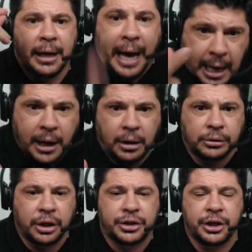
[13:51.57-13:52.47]

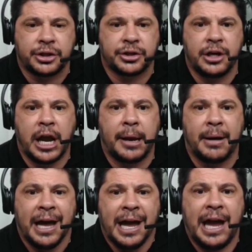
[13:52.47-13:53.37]
Out in Jesus'
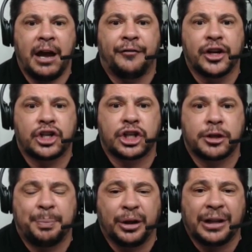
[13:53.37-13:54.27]
name. Every
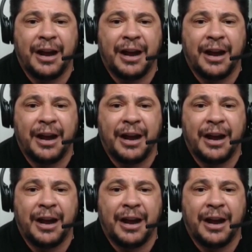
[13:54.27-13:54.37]
spirit,